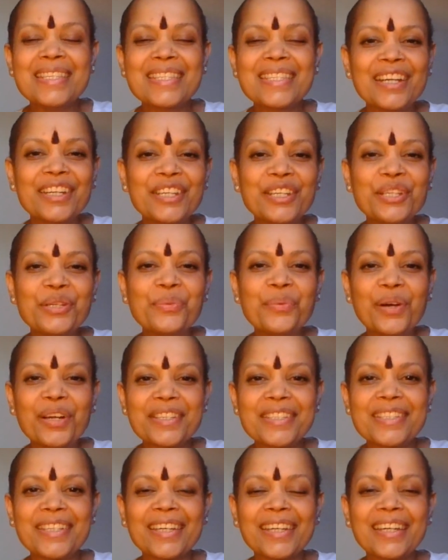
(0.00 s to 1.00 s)
Please continue
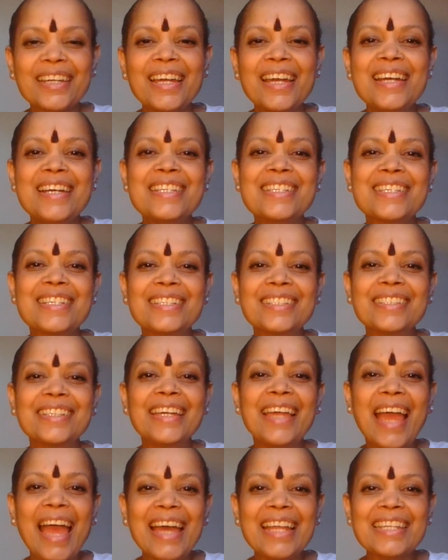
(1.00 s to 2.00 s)
watching till
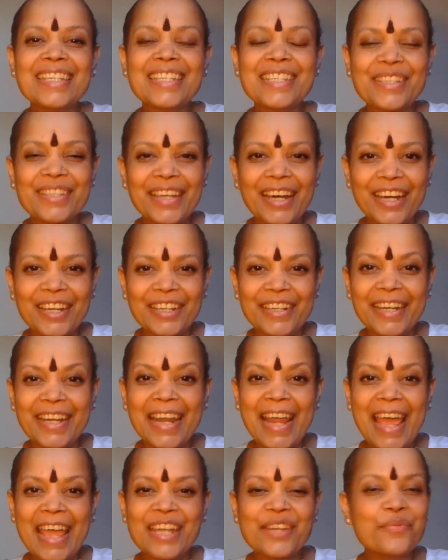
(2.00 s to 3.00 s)
the end, to the
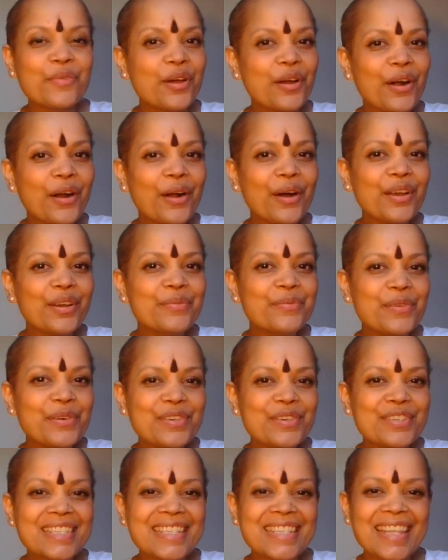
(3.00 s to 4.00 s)
108. We're
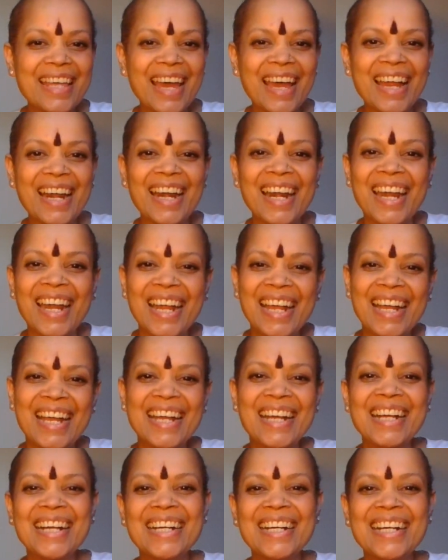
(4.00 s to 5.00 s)
almost there.
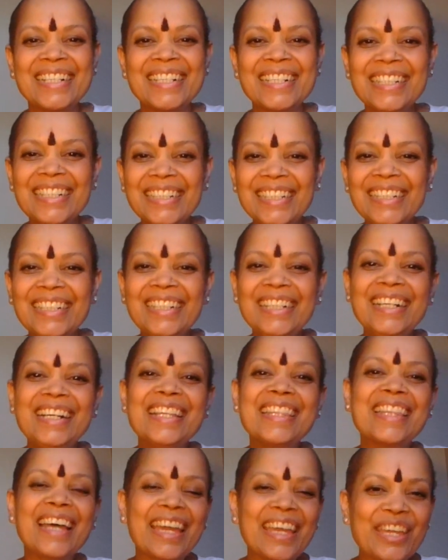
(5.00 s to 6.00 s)

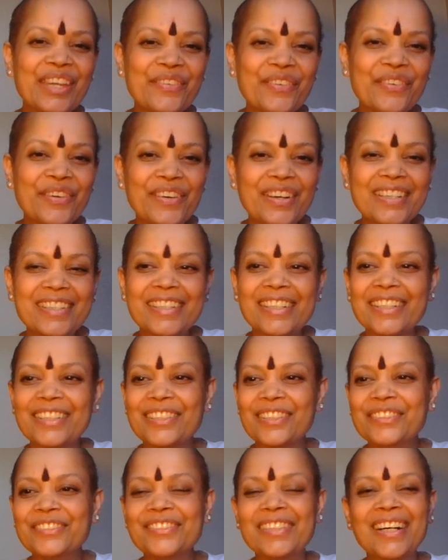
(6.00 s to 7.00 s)
Thank you for watching
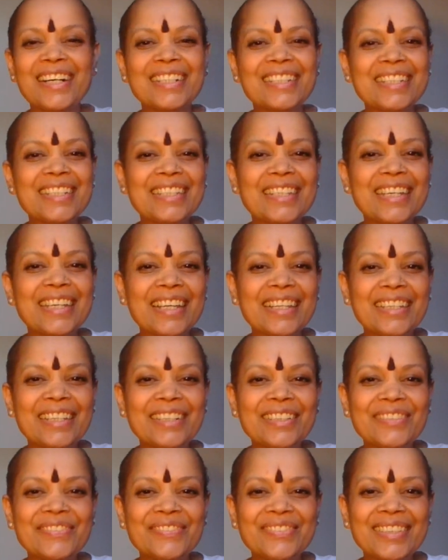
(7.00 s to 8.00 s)
so far.
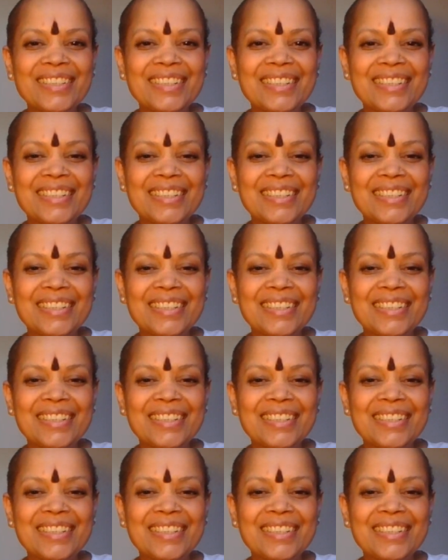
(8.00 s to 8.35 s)
Nithyananda.